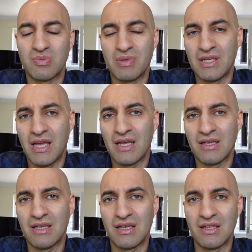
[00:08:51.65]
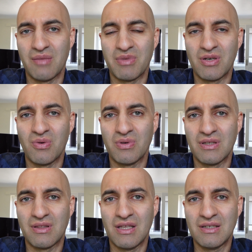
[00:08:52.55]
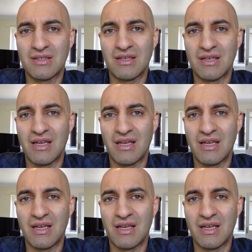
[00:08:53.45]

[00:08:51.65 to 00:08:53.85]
But yeah, let me know what you think.